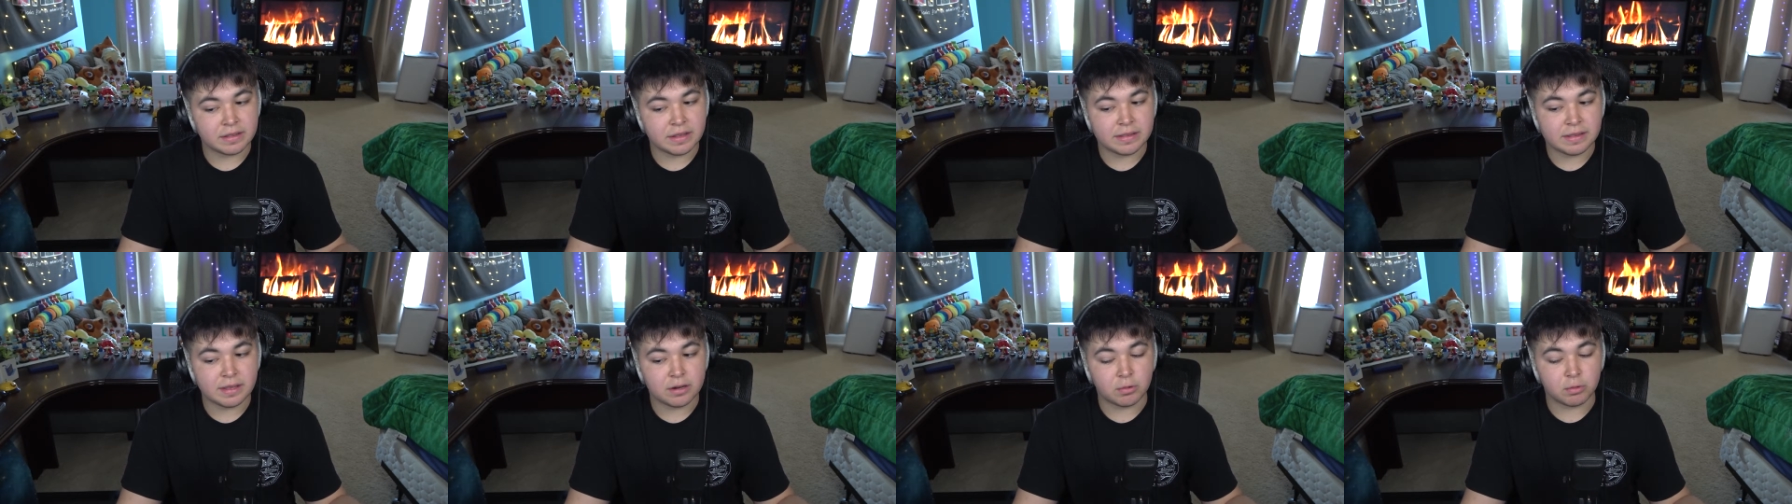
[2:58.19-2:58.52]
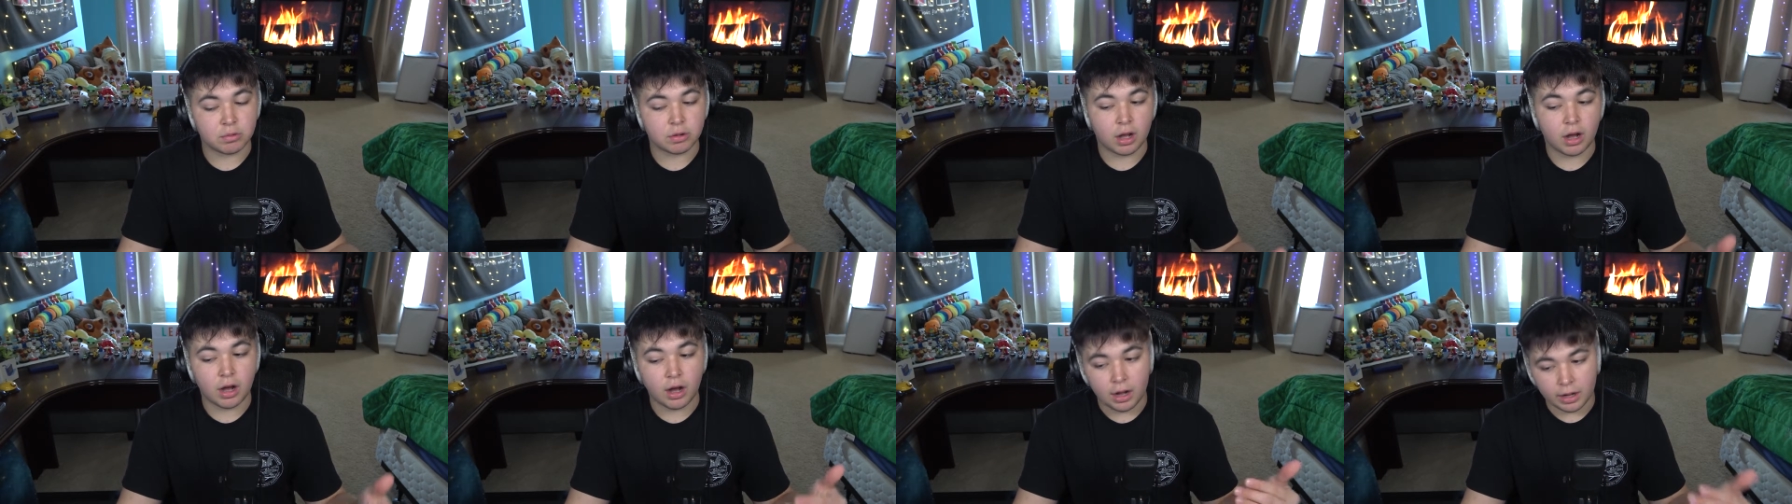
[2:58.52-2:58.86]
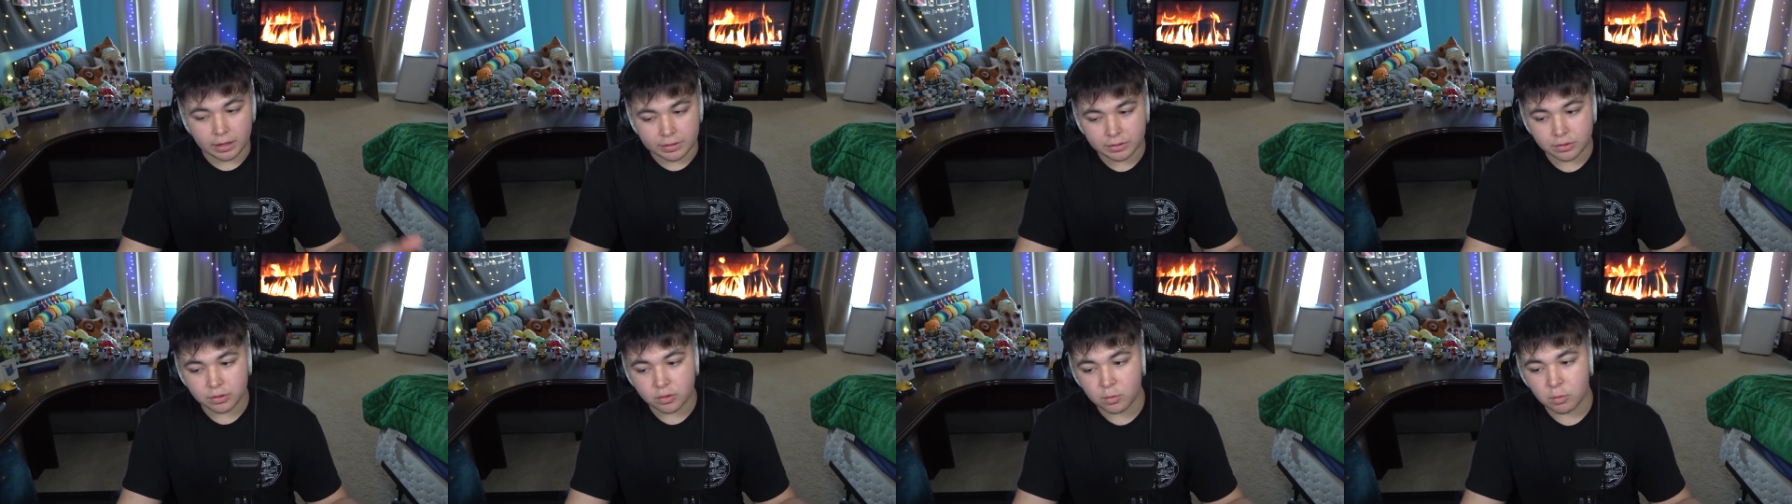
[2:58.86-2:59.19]
Nintendo
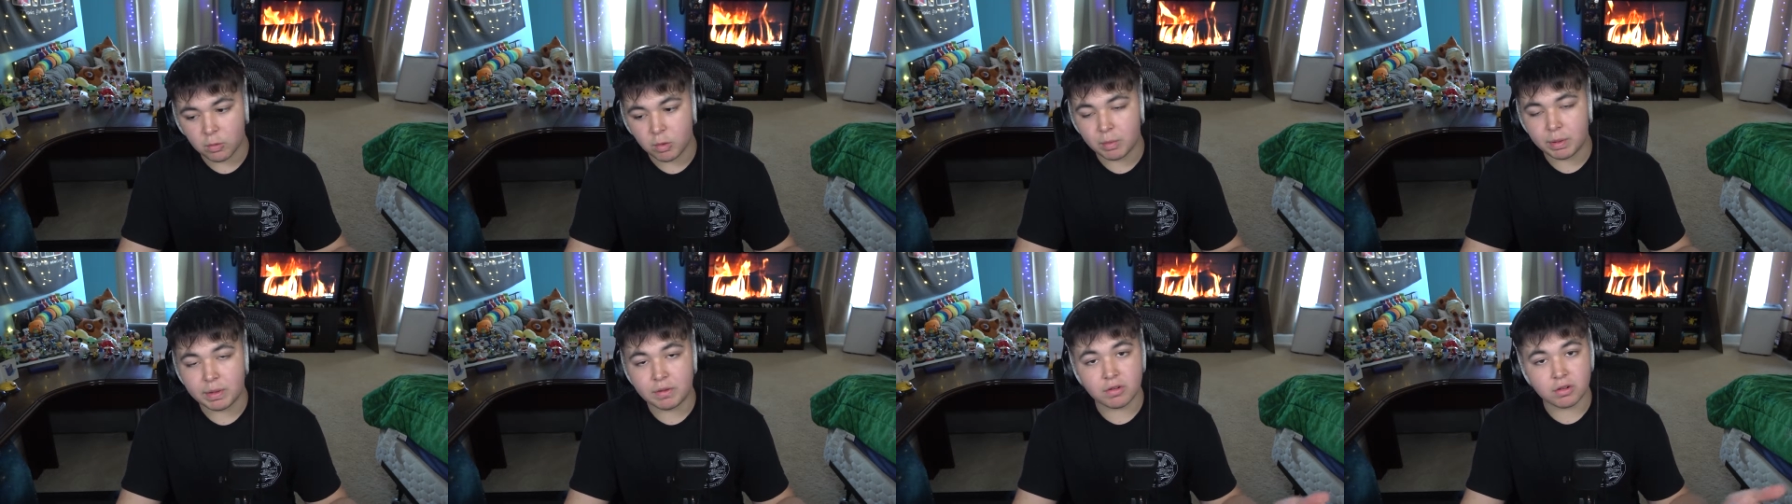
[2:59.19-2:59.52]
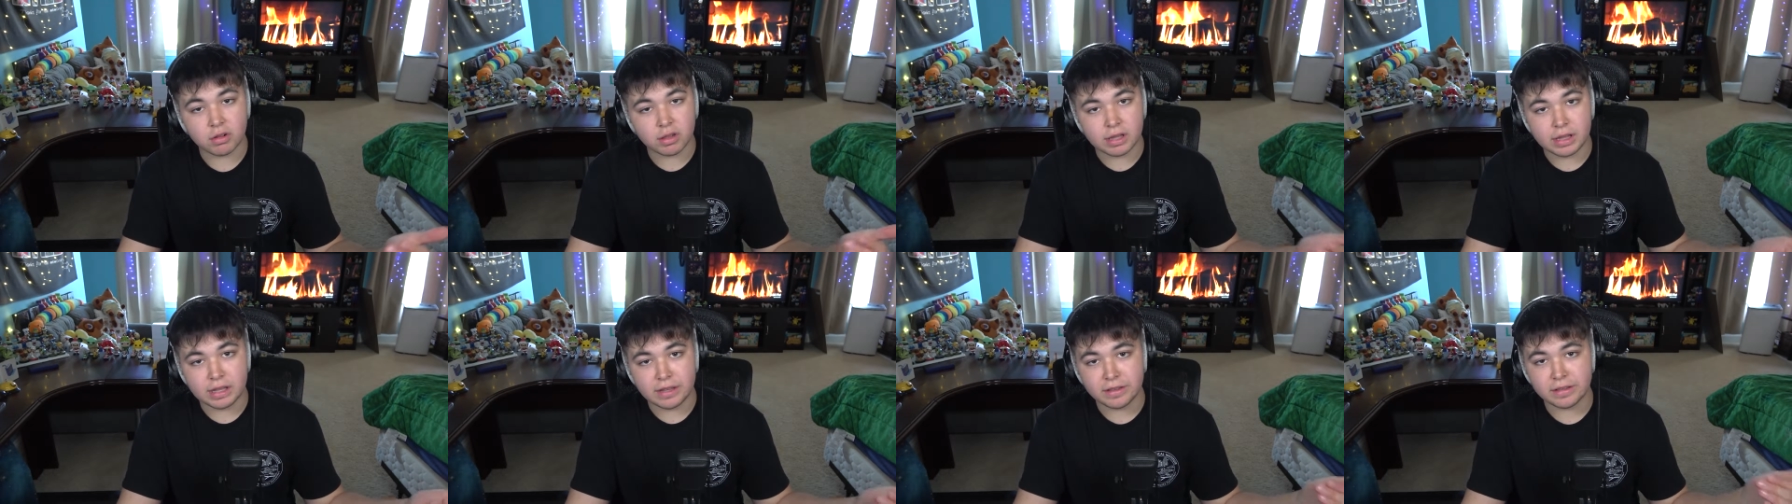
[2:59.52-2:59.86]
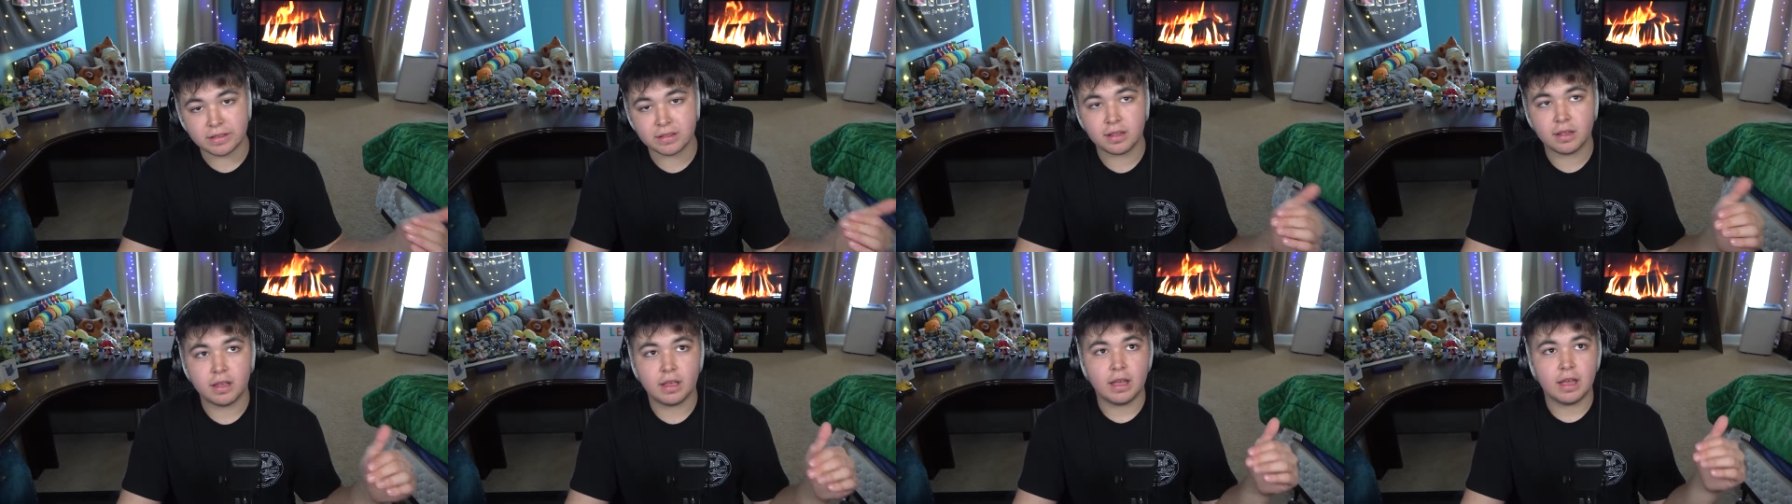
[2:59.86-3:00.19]
console will be
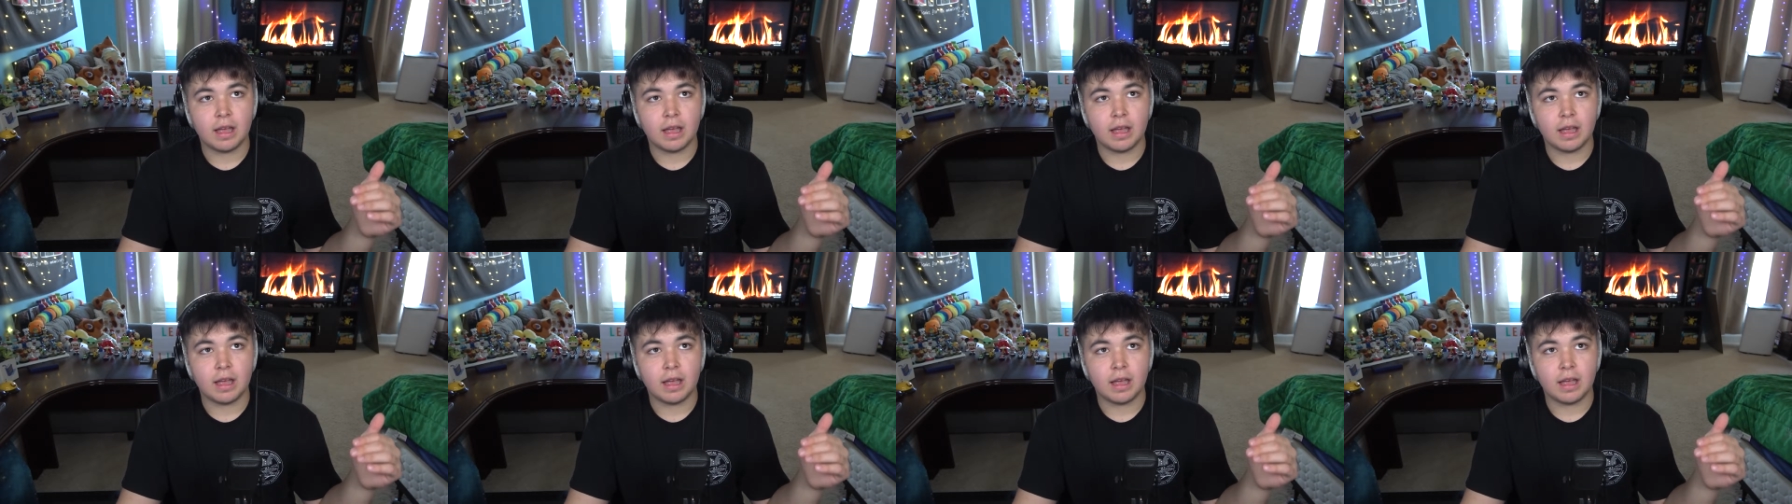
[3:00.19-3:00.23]
released.